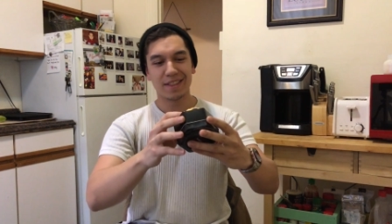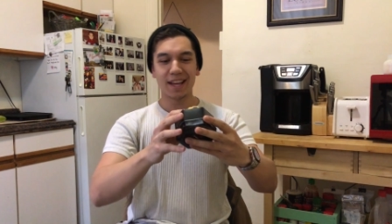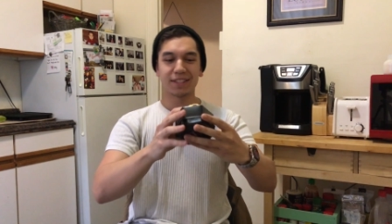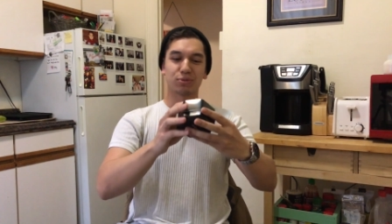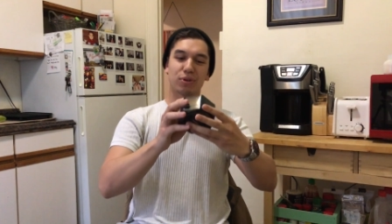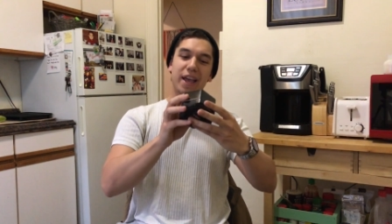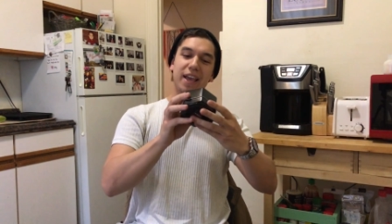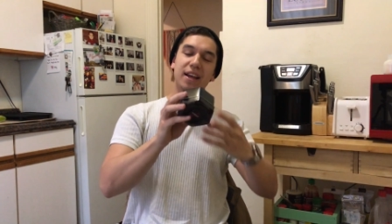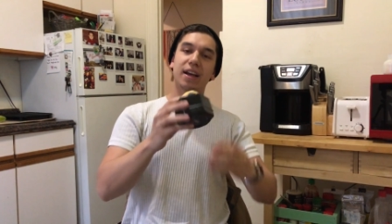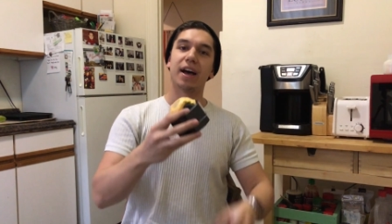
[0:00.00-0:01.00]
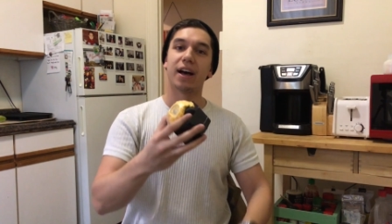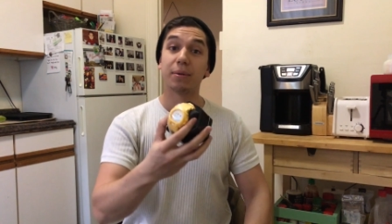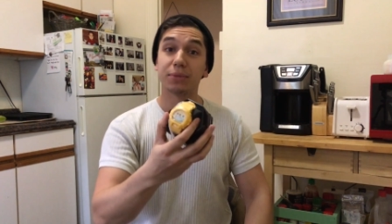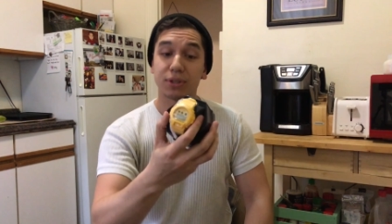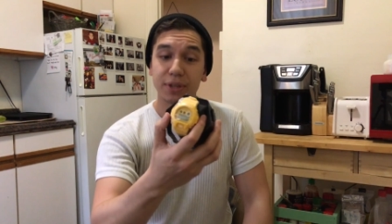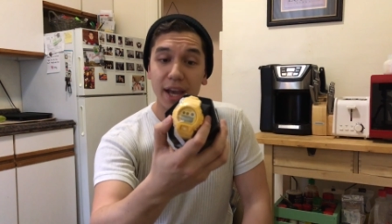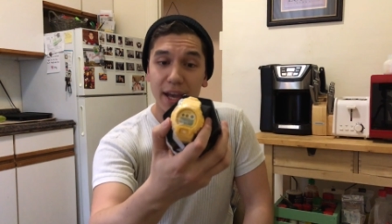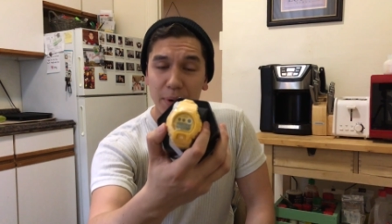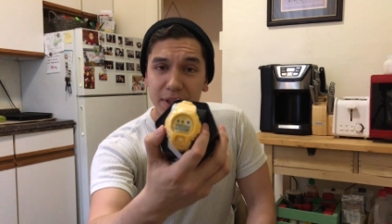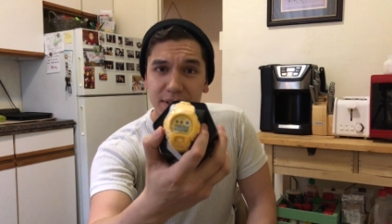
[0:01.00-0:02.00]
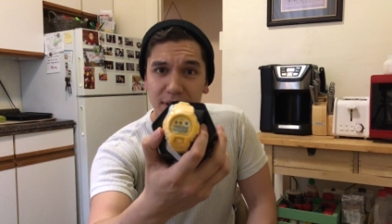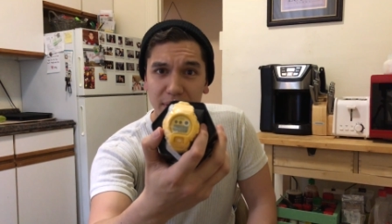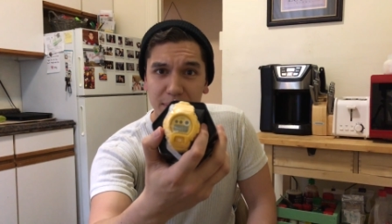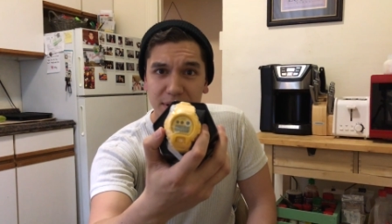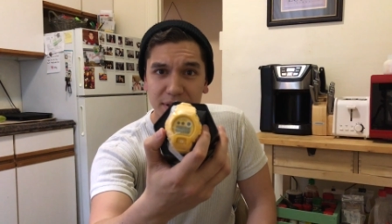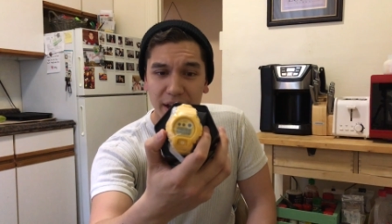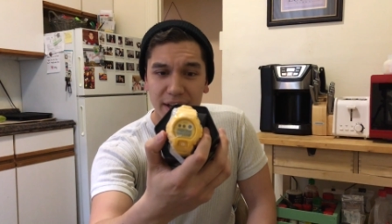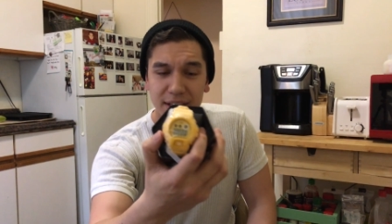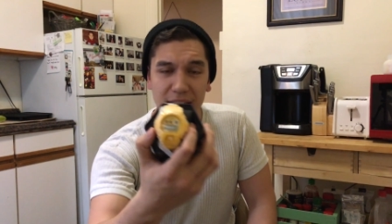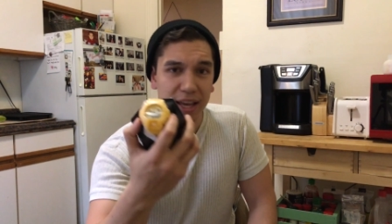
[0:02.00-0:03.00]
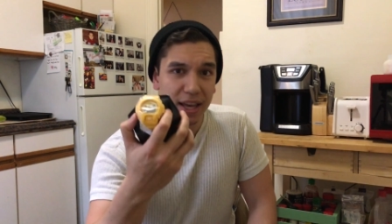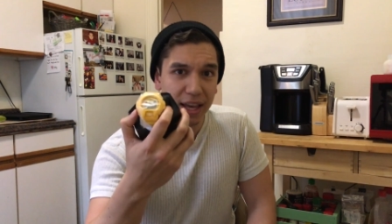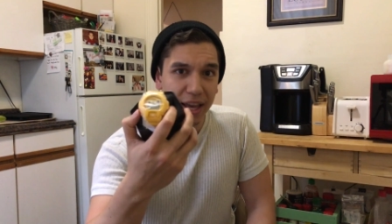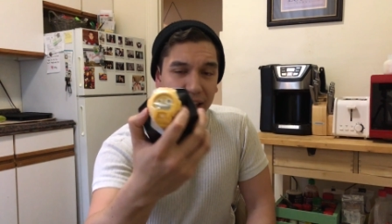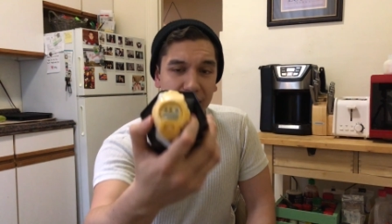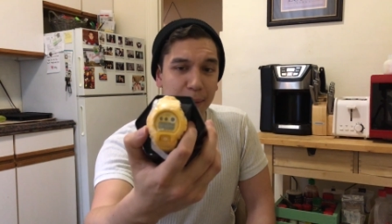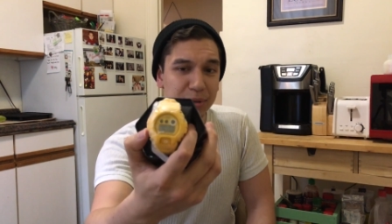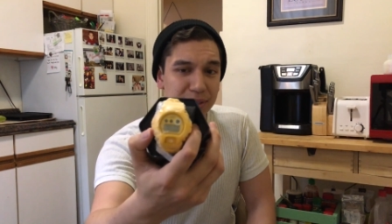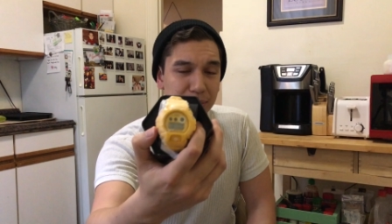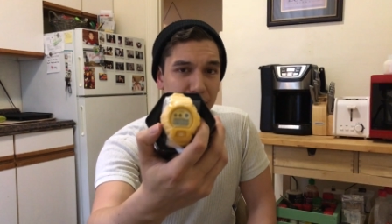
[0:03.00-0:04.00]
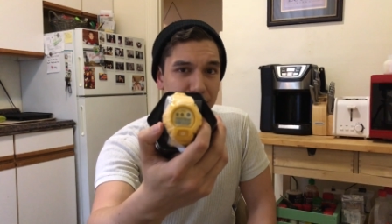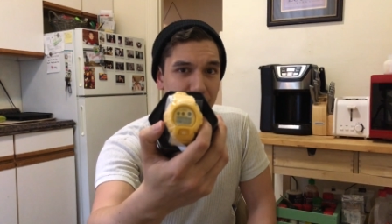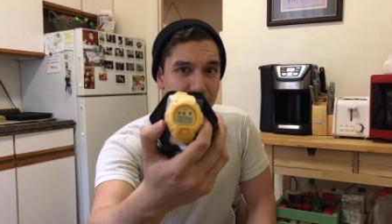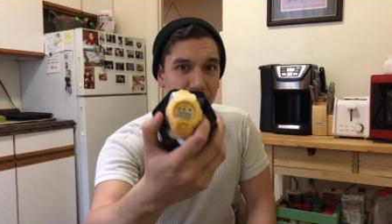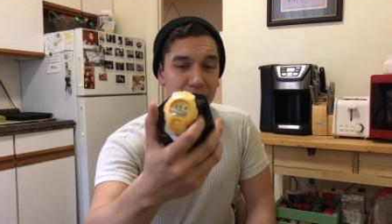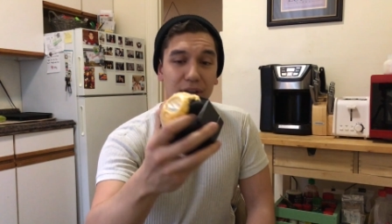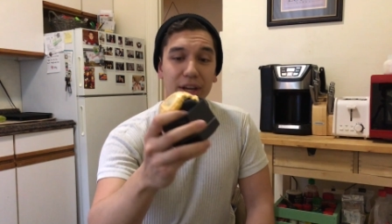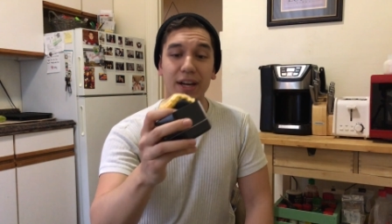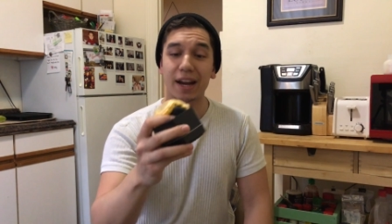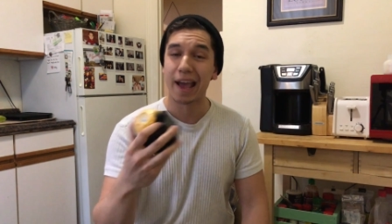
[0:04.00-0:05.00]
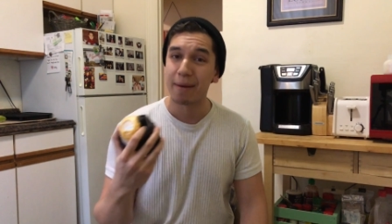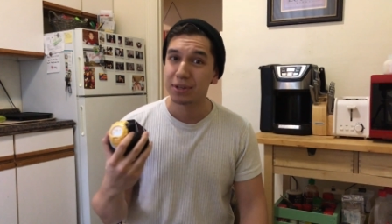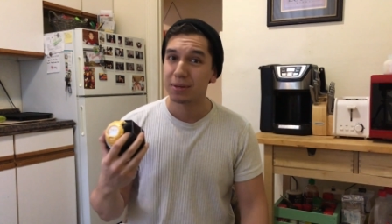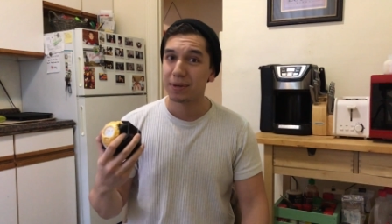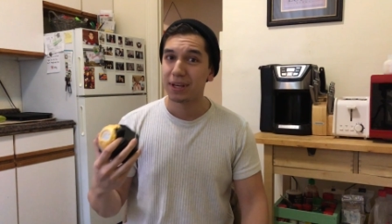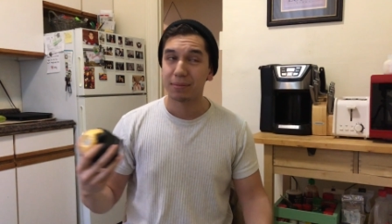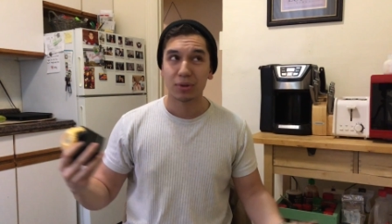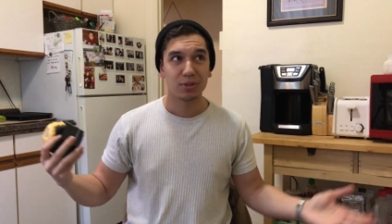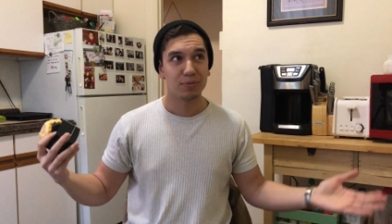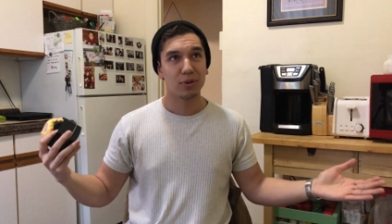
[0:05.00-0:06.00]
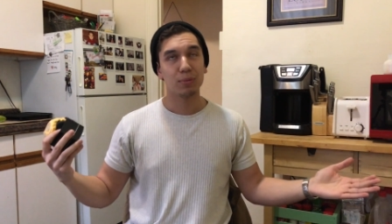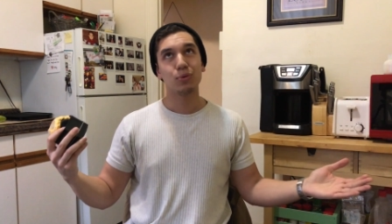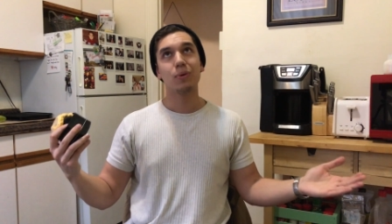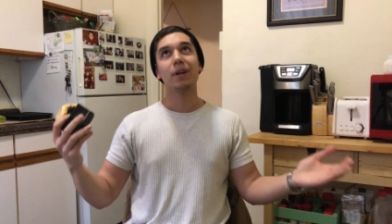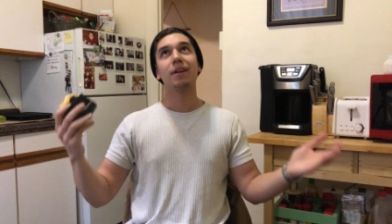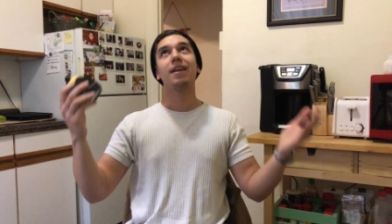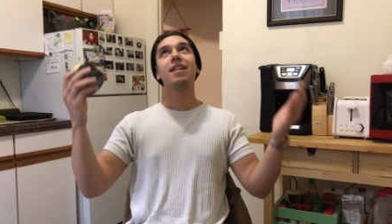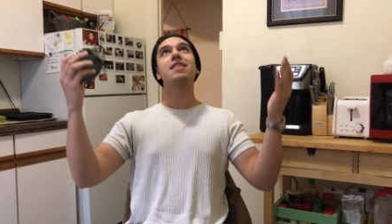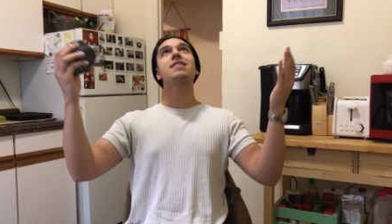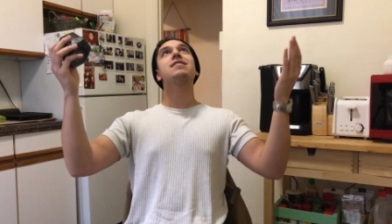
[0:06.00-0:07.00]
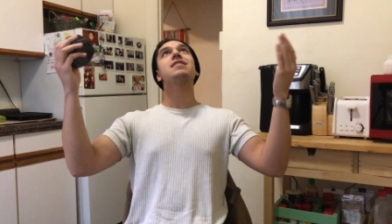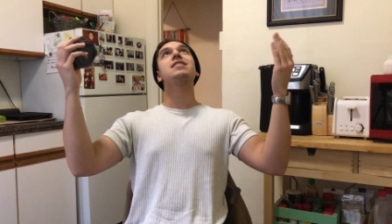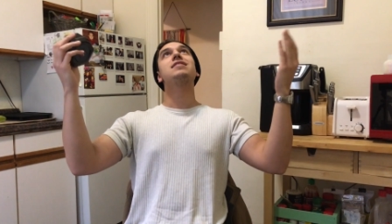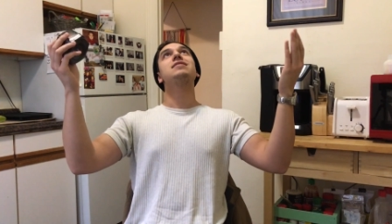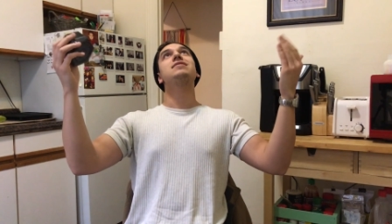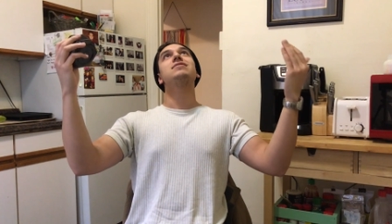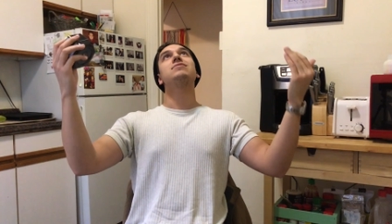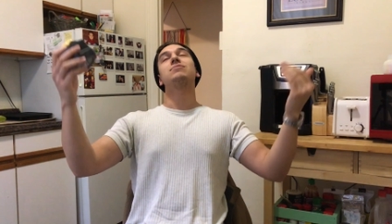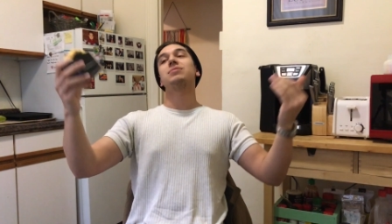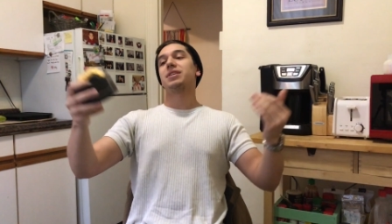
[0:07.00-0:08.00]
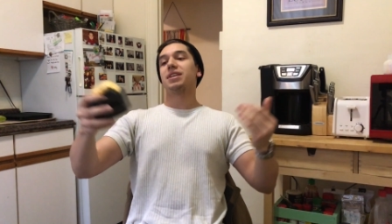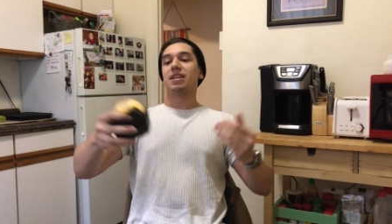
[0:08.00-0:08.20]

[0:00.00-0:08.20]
That's right. Um, so yeah, I bought this off Amazon, guys. It happens to be my favorite color, and it happened to be the most affordable one. Thank you